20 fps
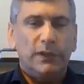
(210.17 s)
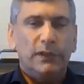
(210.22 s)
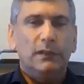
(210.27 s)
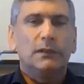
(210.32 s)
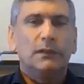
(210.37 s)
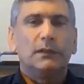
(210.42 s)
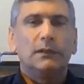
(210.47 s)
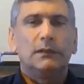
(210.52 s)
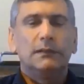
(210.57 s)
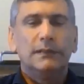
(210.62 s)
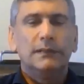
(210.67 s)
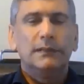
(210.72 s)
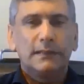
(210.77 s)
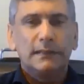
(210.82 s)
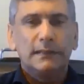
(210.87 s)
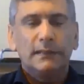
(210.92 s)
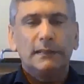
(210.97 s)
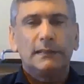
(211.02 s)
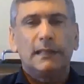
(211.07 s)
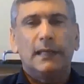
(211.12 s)
bring
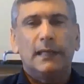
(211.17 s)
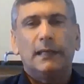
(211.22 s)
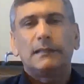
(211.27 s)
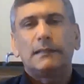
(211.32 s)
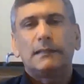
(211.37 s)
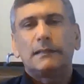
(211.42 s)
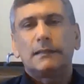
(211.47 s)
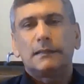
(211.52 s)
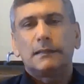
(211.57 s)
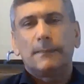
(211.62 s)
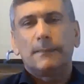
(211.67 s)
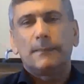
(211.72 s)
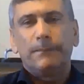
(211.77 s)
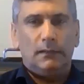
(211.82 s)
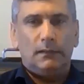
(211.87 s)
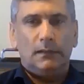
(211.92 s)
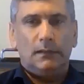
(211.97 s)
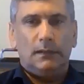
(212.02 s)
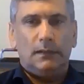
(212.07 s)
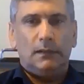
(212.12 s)
listening texts
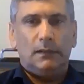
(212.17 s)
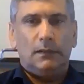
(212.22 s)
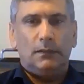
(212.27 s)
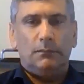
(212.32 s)
and